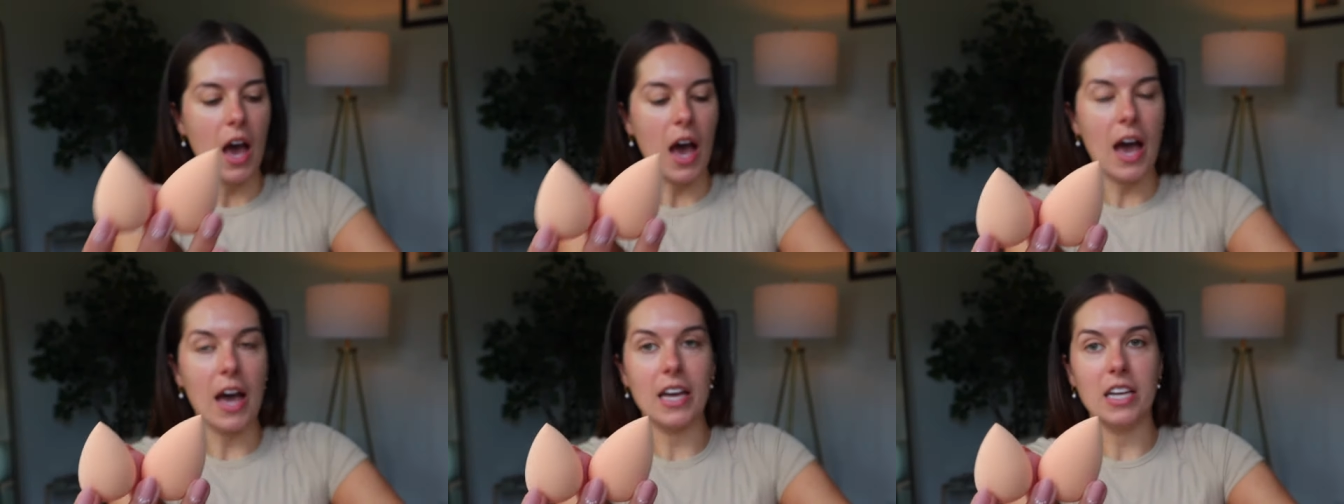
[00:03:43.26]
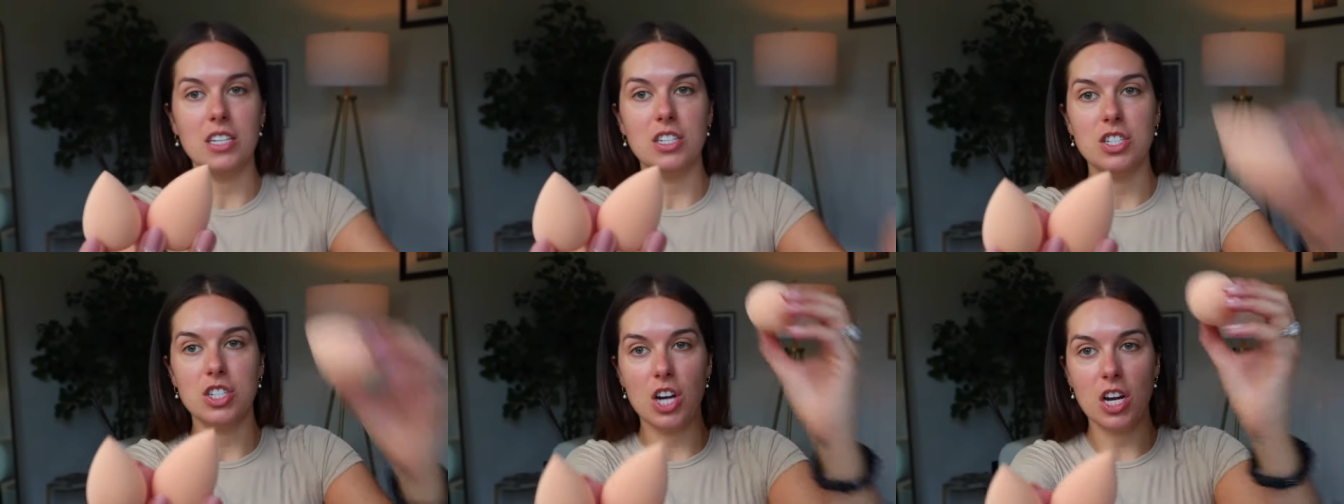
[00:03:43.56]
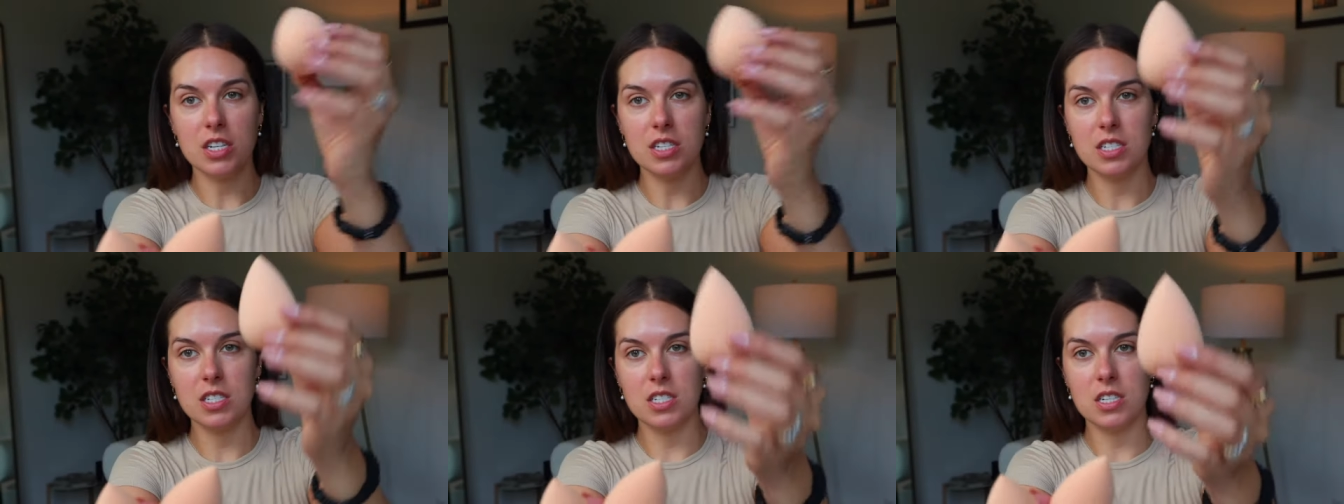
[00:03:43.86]
I
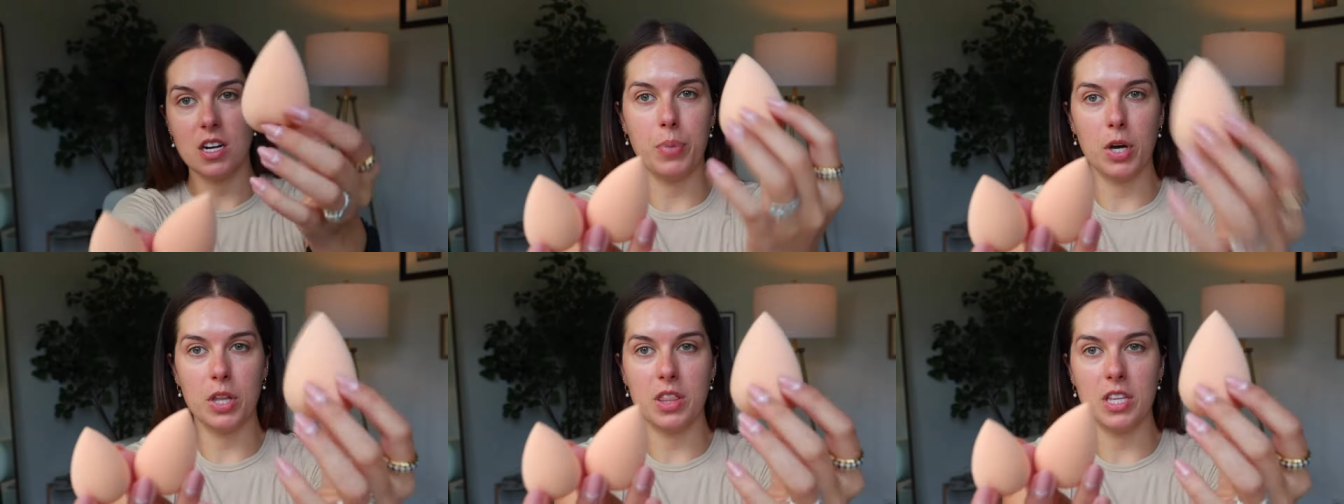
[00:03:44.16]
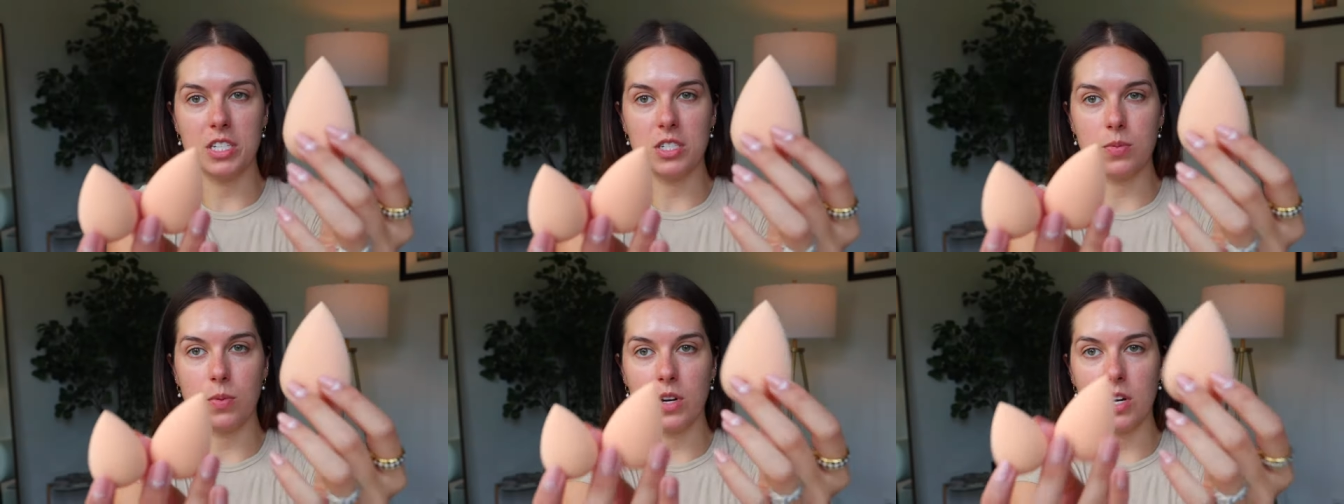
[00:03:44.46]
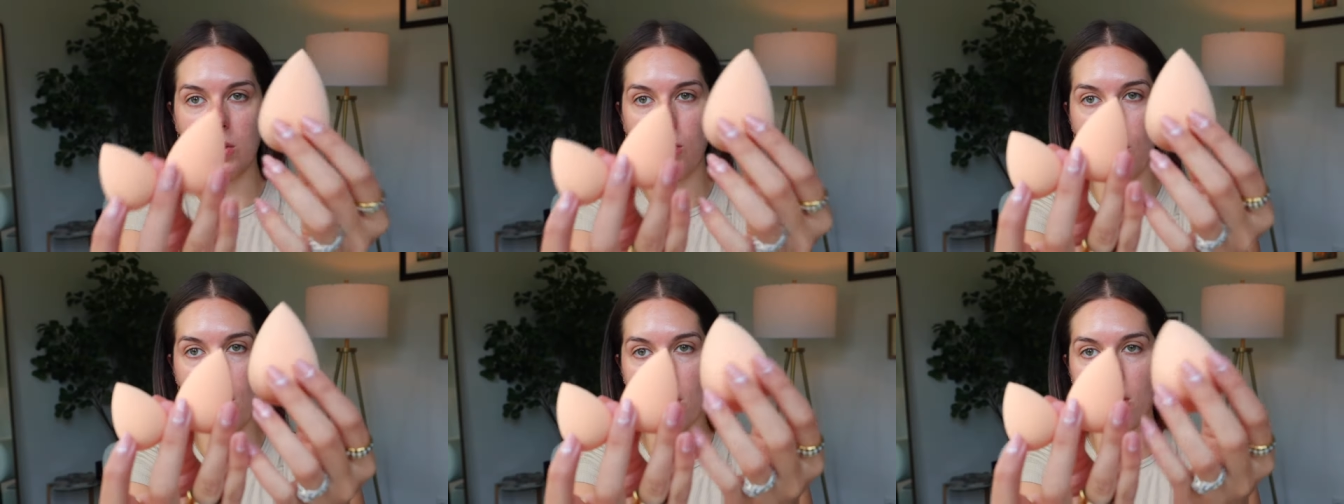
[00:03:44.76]
just put this one
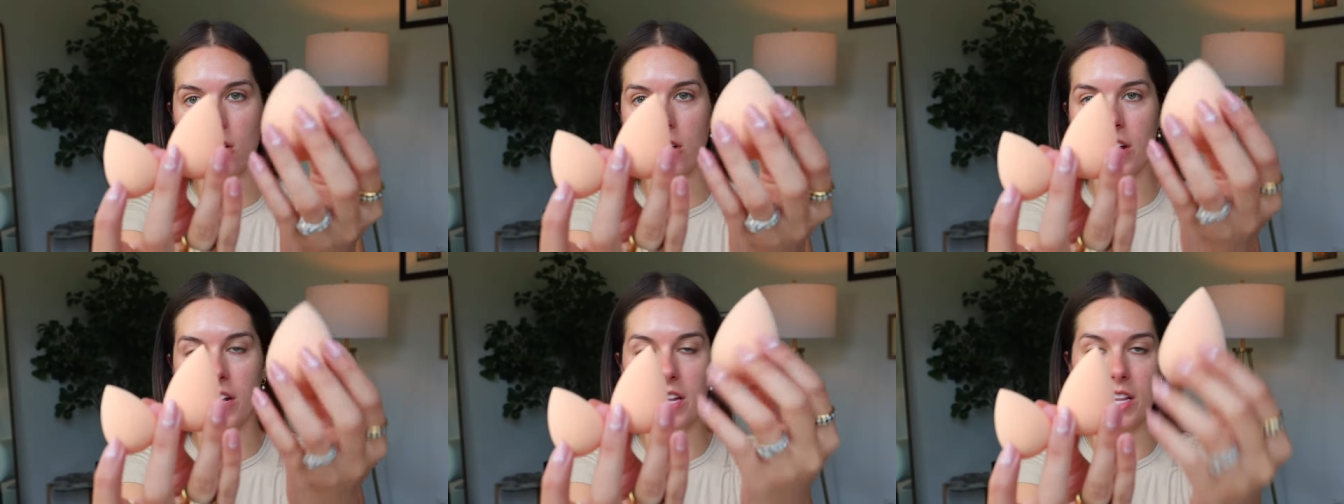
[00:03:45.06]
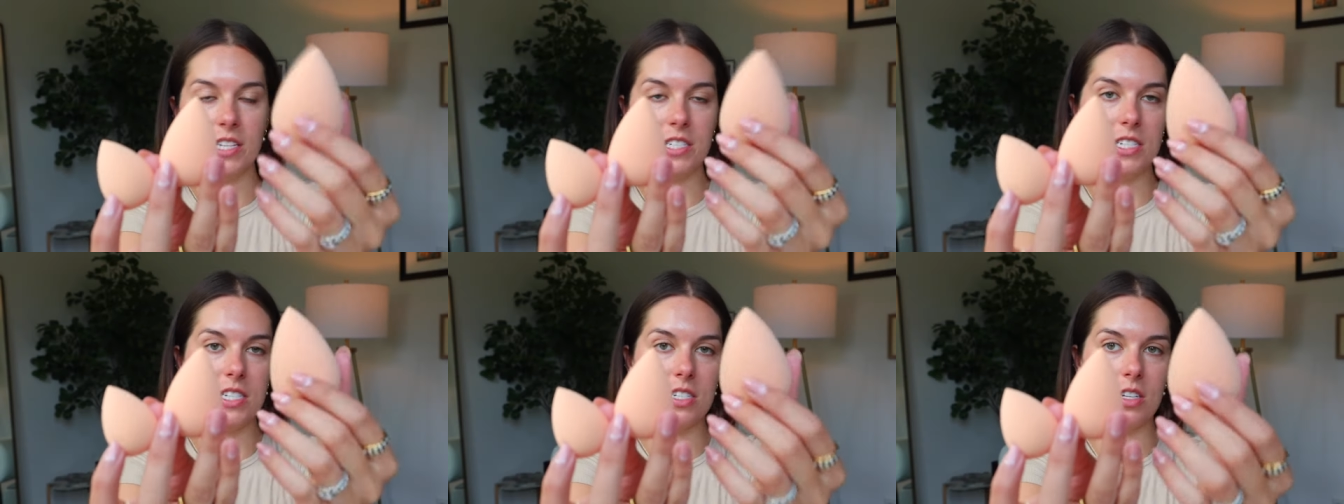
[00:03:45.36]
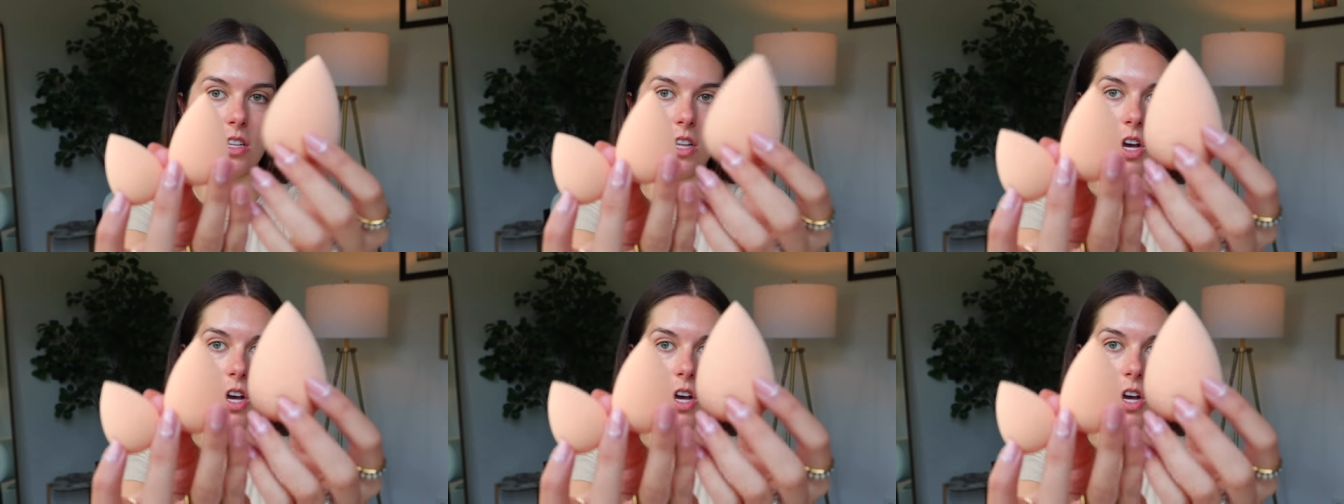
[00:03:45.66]
in water and this is a